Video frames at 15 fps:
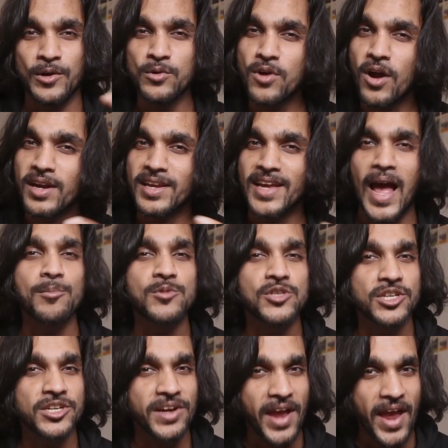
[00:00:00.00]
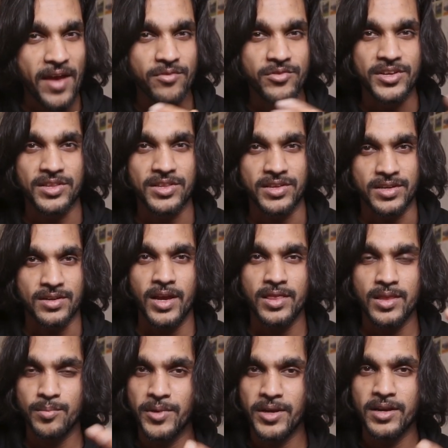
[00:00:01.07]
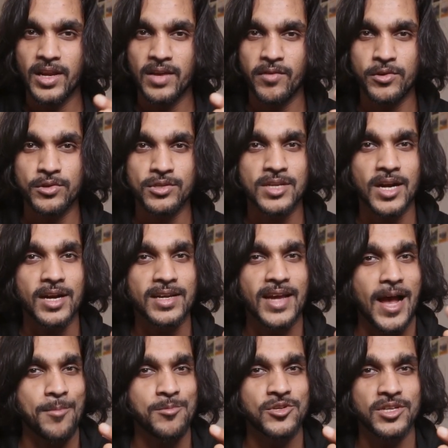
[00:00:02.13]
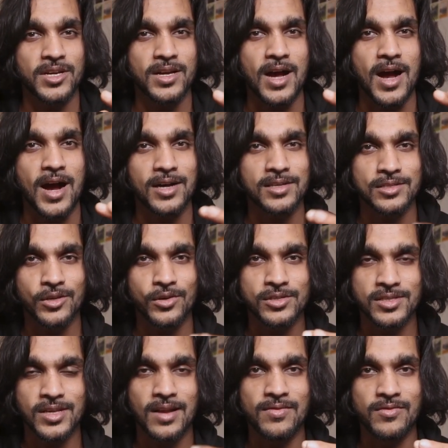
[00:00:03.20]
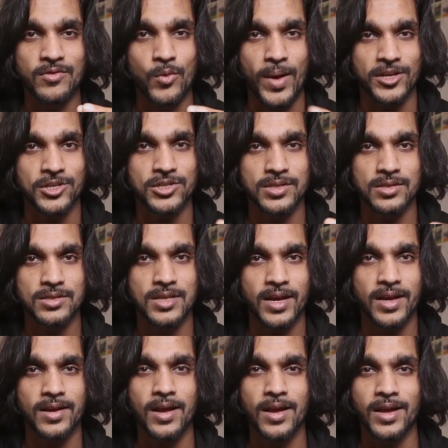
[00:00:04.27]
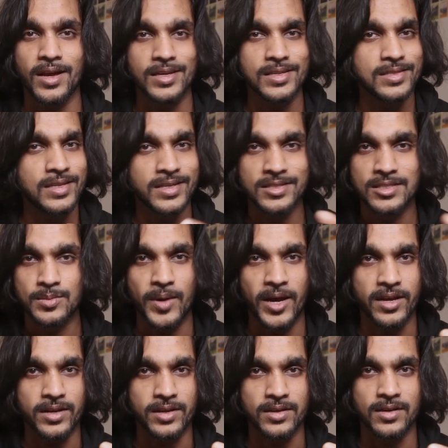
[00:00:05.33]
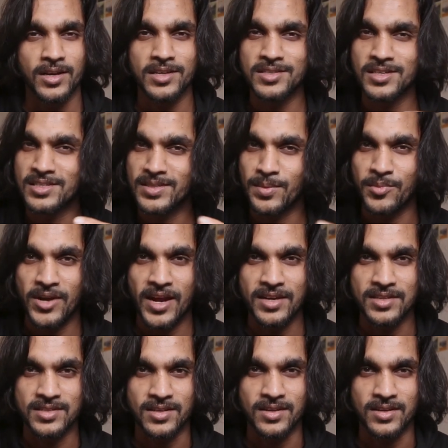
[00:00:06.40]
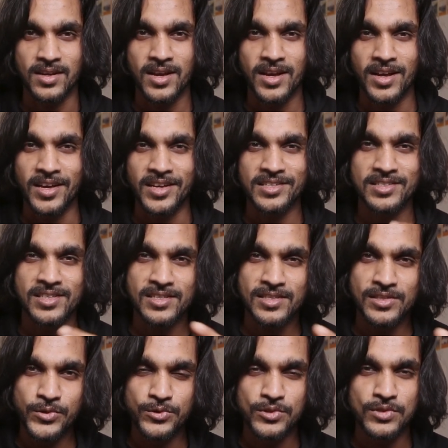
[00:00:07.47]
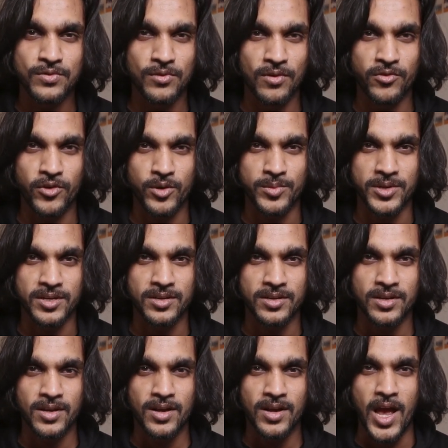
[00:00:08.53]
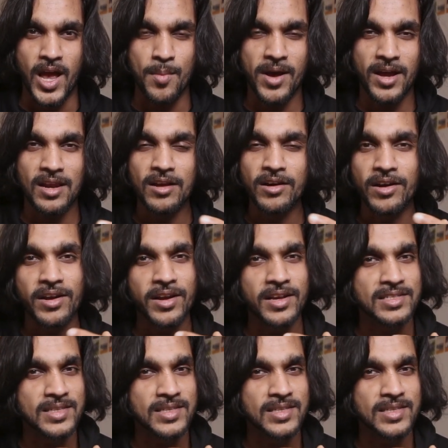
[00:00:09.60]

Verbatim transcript: Do not capture everything. In the beginning, when you start capturing, ask yourself questions like Is it inspiring? Is it surprising? Is this useful for? Me? Am I learning